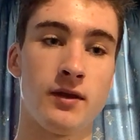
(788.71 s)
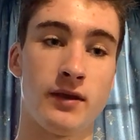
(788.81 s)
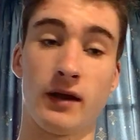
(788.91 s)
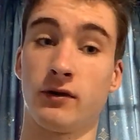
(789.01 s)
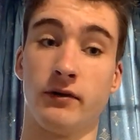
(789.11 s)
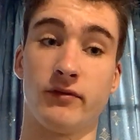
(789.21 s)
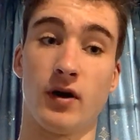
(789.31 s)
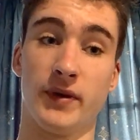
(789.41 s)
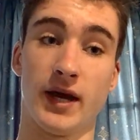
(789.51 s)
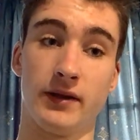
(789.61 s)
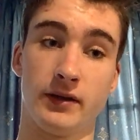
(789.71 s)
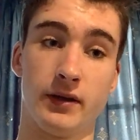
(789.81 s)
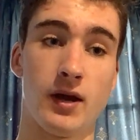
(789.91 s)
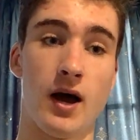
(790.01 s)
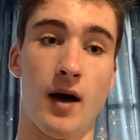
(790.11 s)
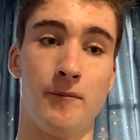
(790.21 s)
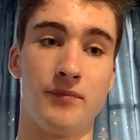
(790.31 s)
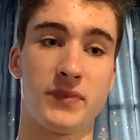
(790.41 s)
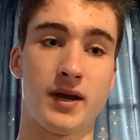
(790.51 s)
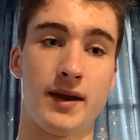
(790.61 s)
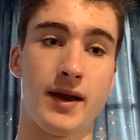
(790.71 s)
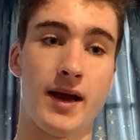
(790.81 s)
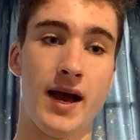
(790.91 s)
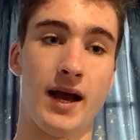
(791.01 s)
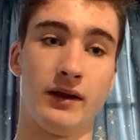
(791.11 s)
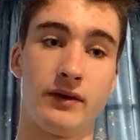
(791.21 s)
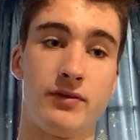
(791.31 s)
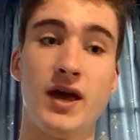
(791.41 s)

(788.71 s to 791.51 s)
That could have come in handy. And